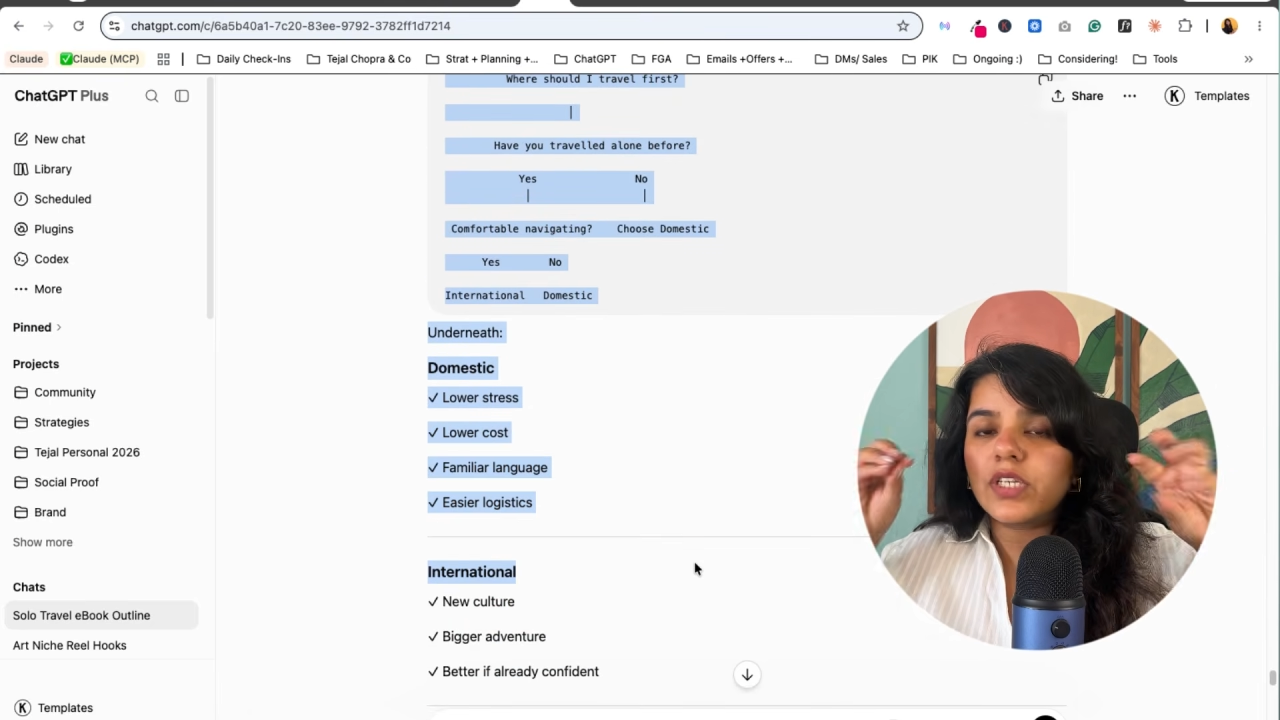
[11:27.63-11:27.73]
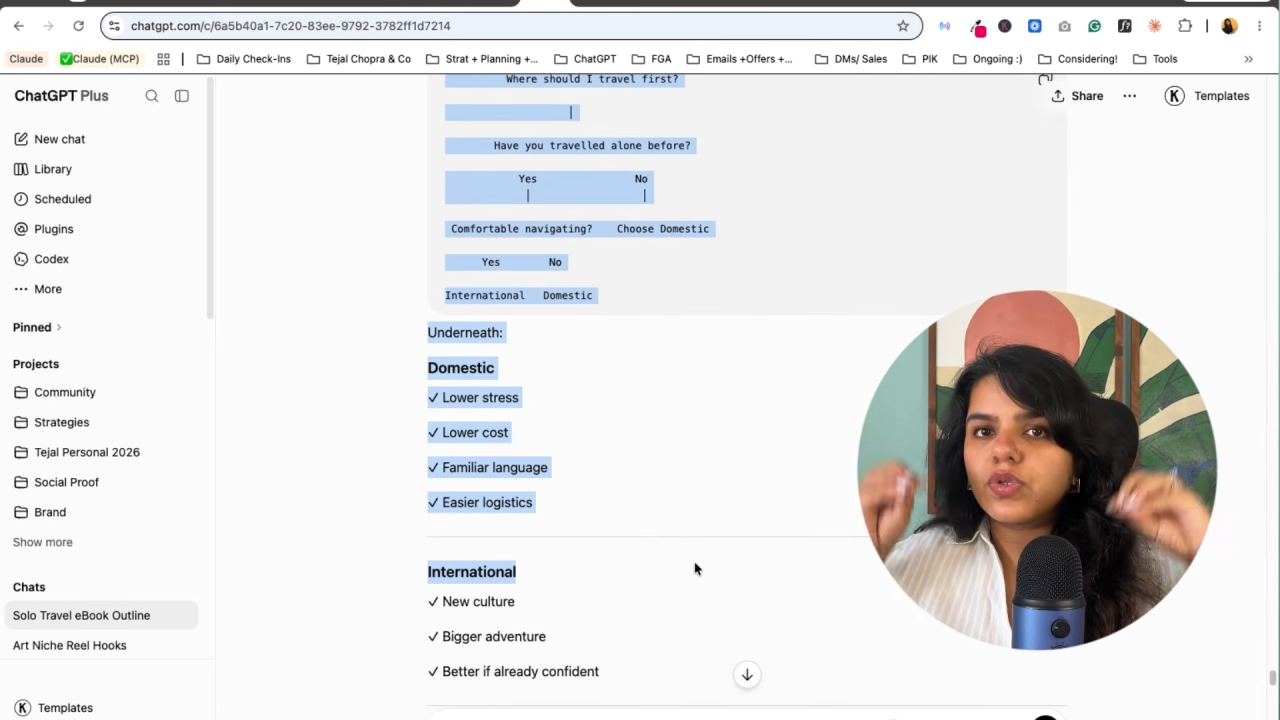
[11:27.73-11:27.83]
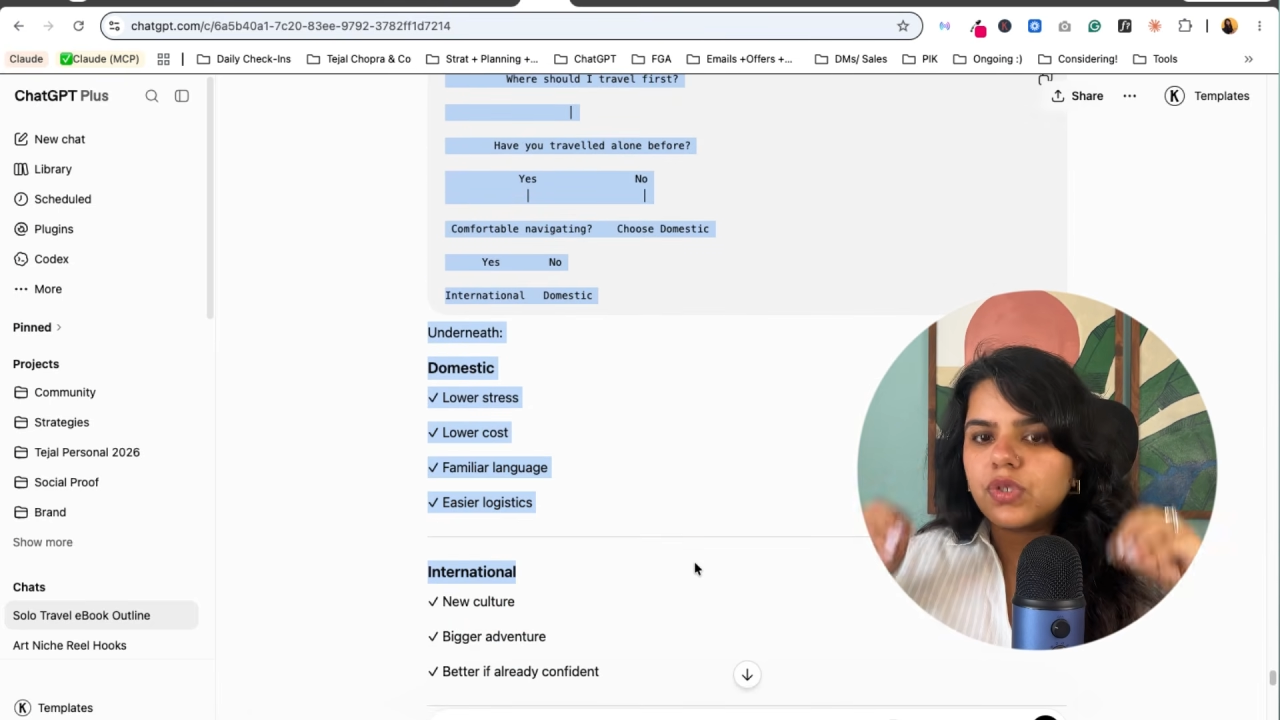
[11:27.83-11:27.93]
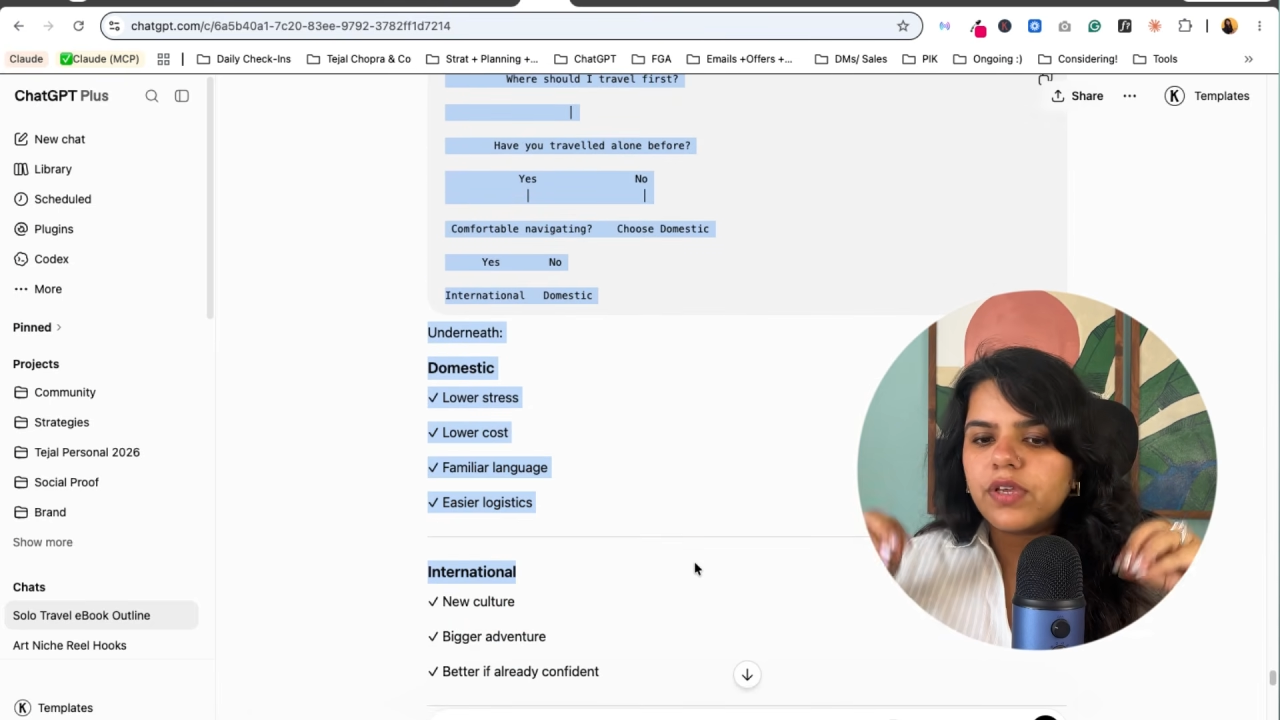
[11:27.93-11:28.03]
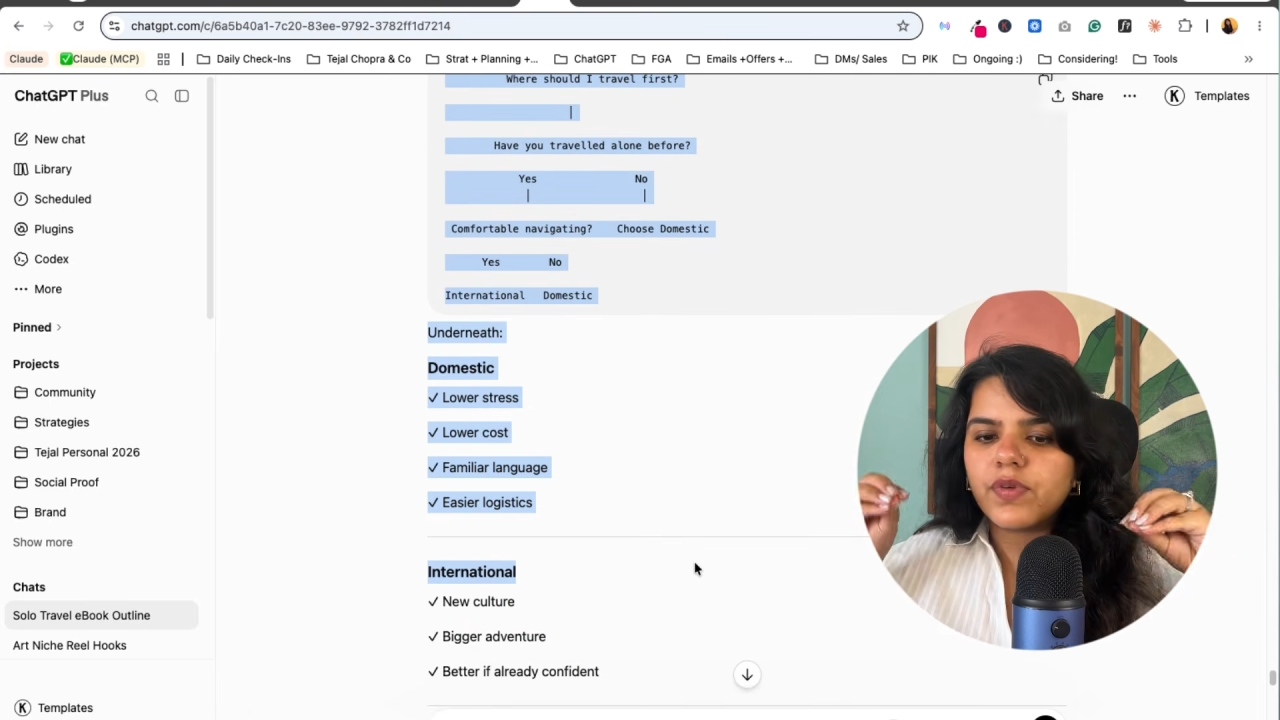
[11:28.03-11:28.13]
can
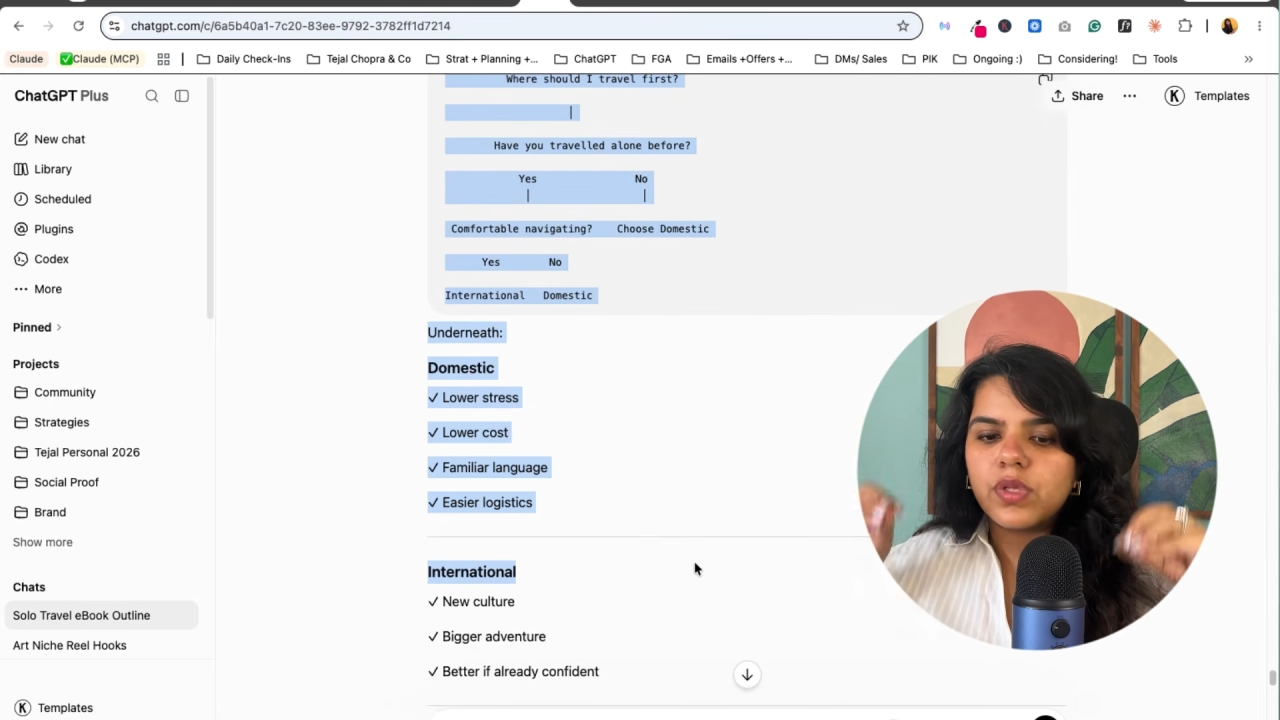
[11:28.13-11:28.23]
also give you